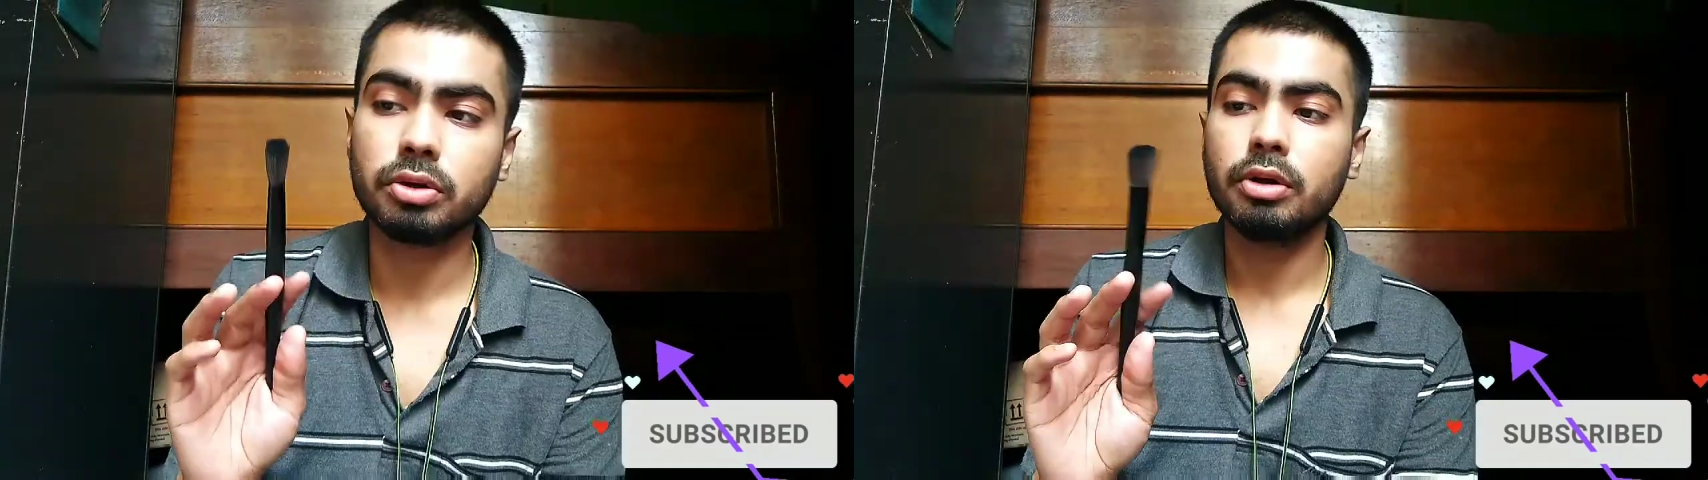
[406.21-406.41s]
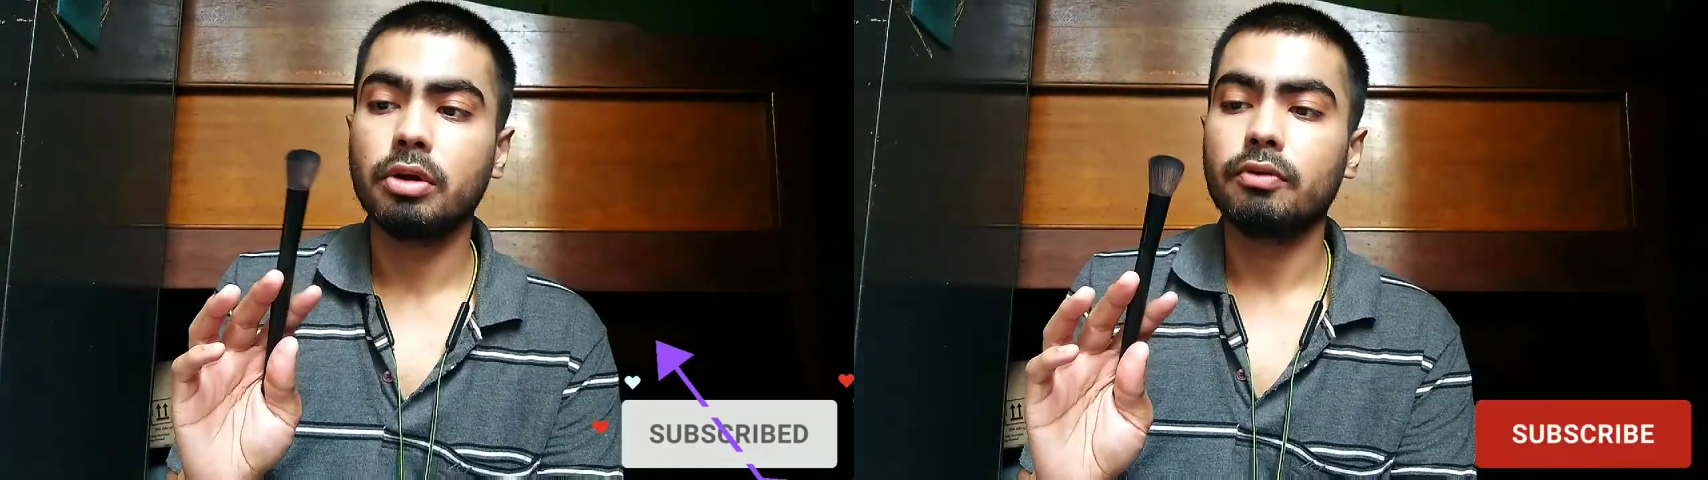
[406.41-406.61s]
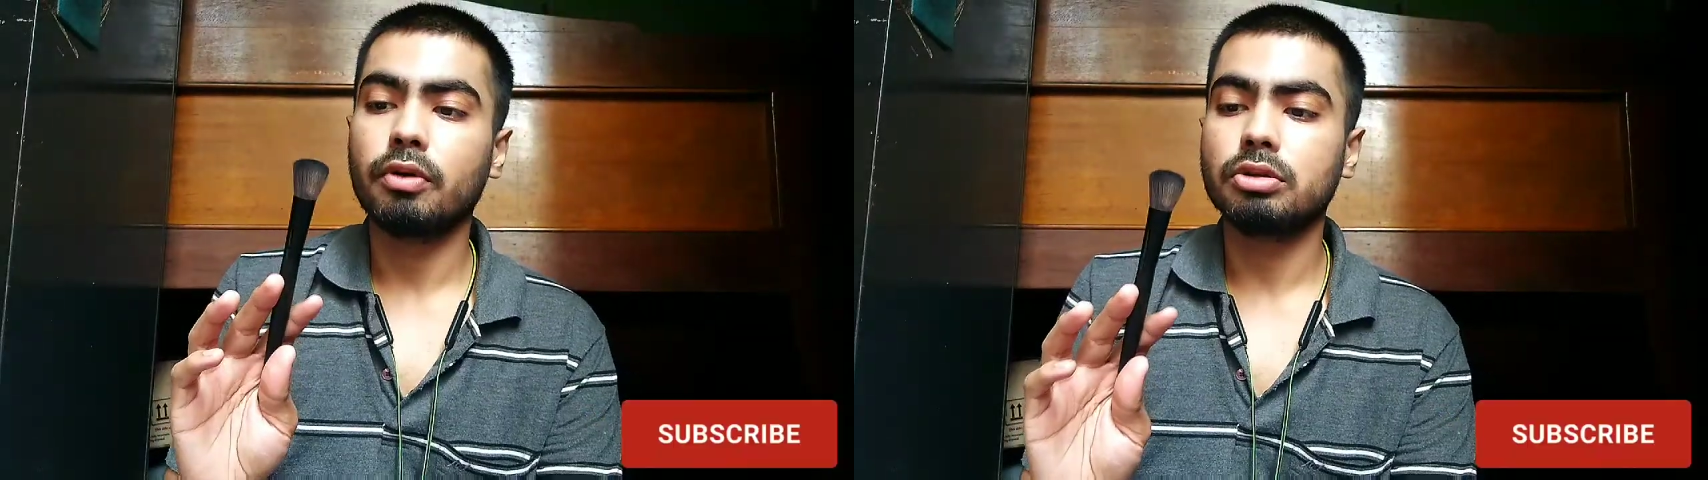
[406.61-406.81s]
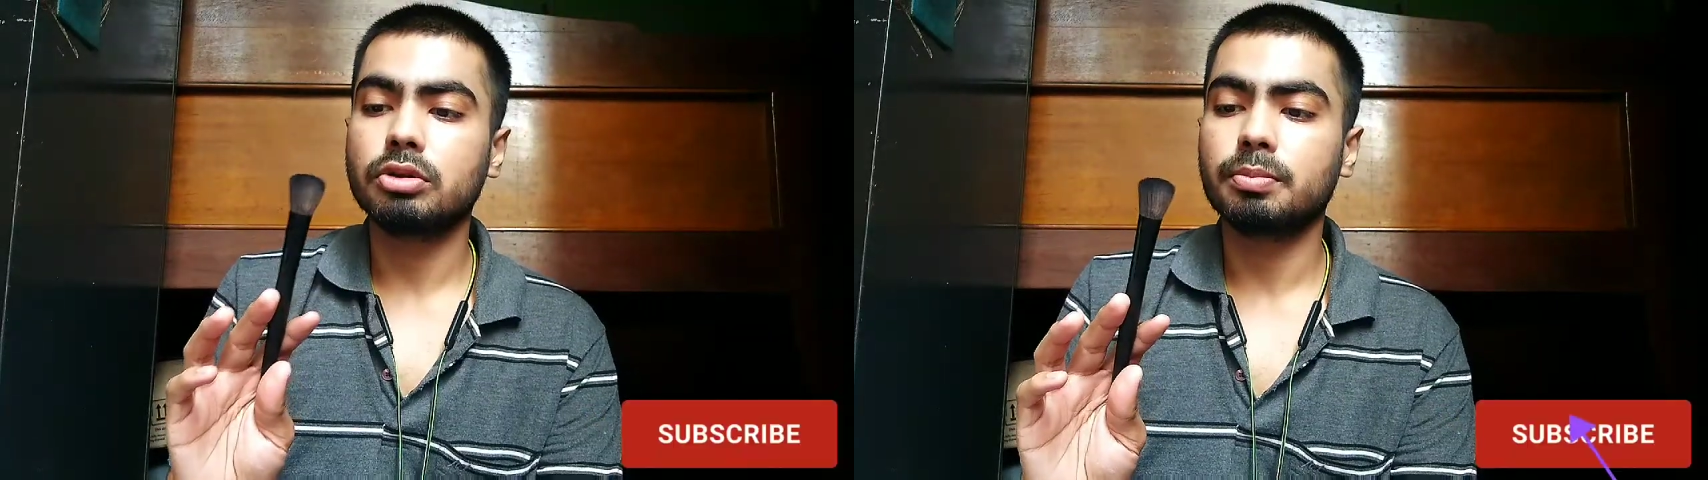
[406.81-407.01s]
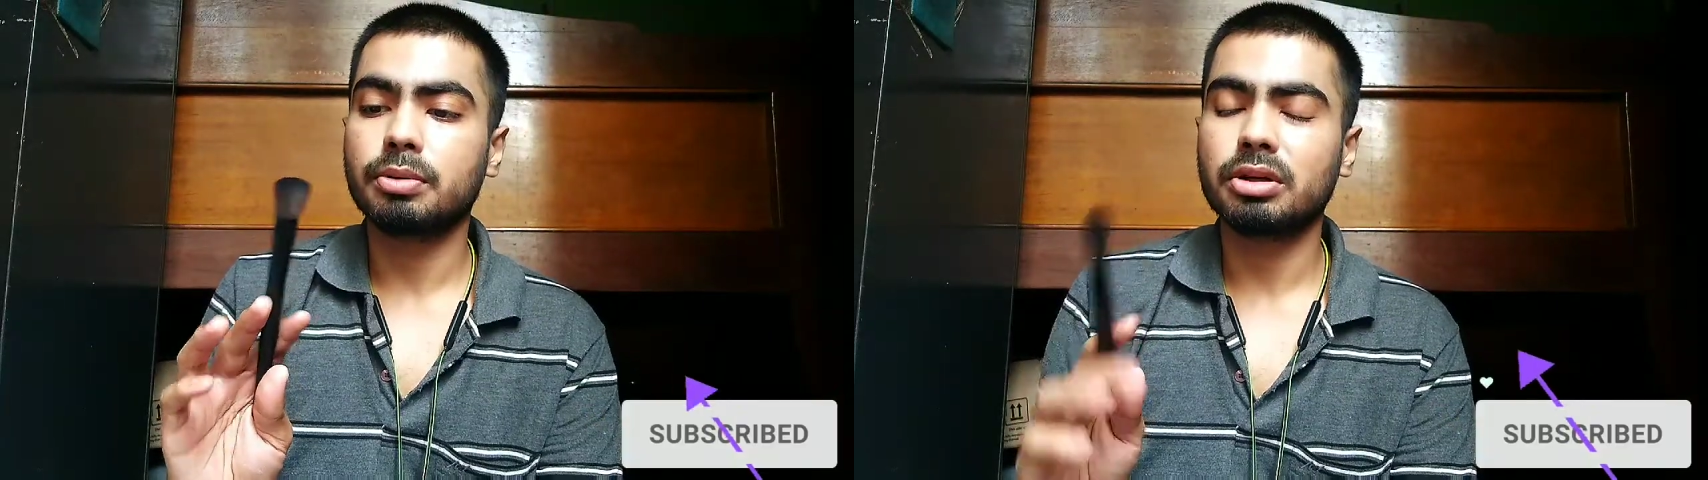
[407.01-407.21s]
It's not a
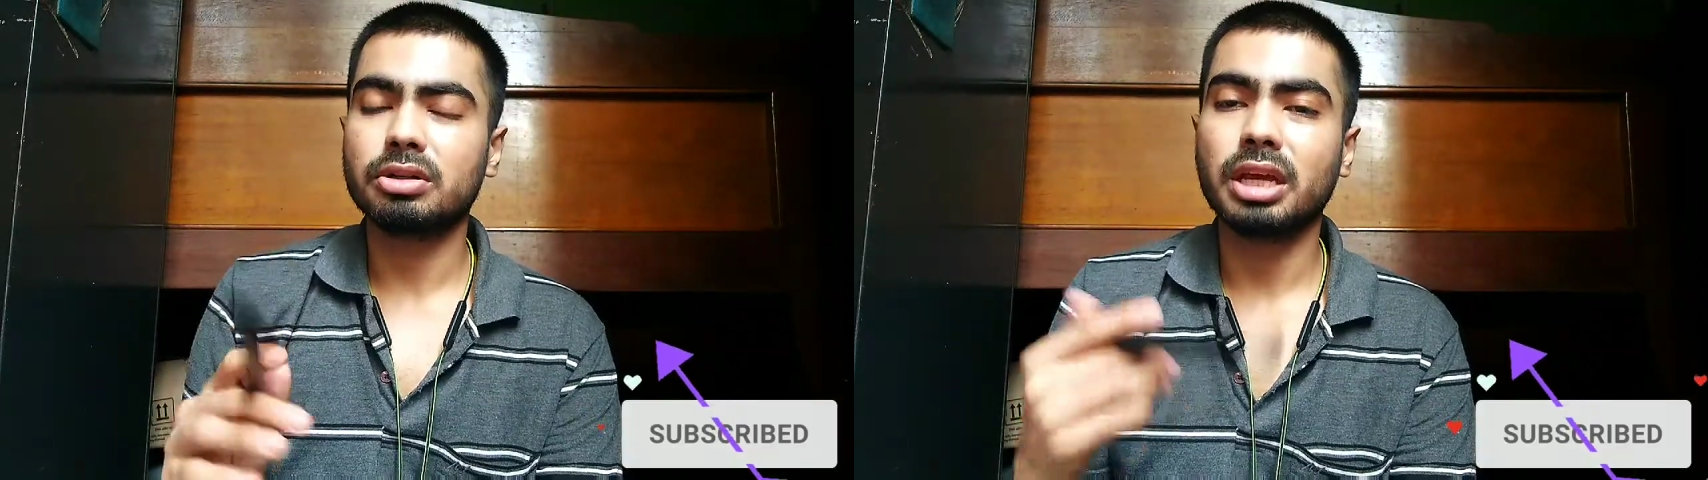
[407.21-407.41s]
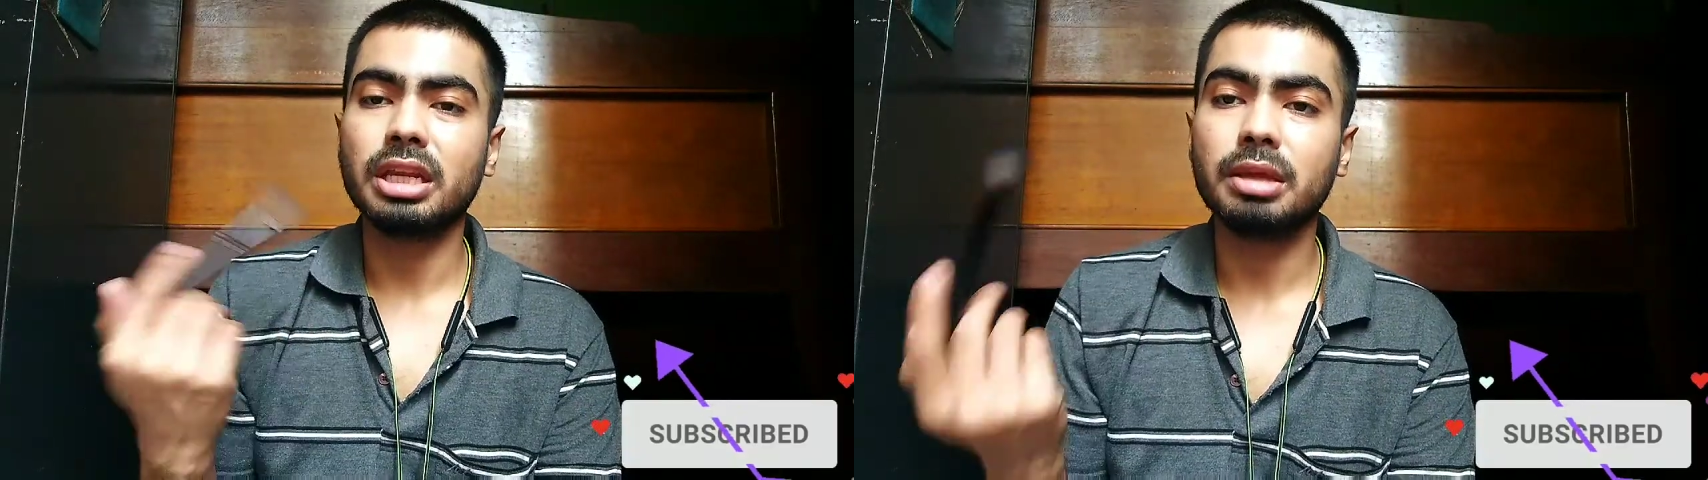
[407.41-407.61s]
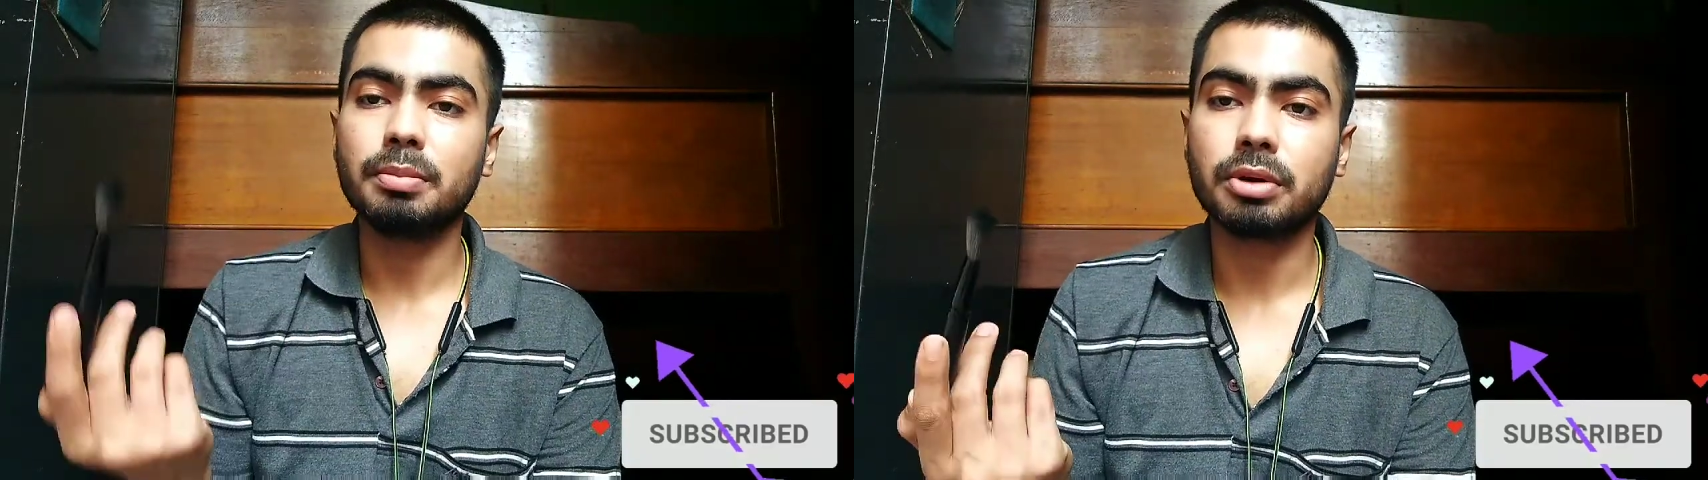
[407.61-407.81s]
fault of brush.